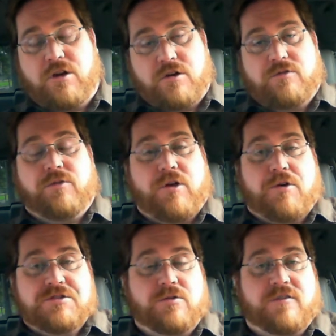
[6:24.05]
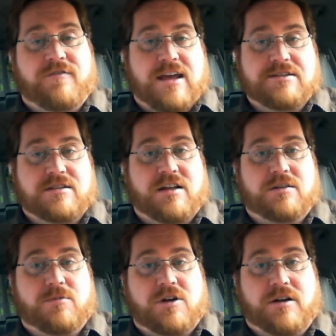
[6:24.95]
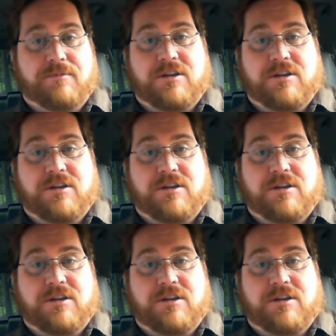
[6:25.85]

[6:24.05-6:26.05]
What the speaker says: those who are fans of the collectible card game.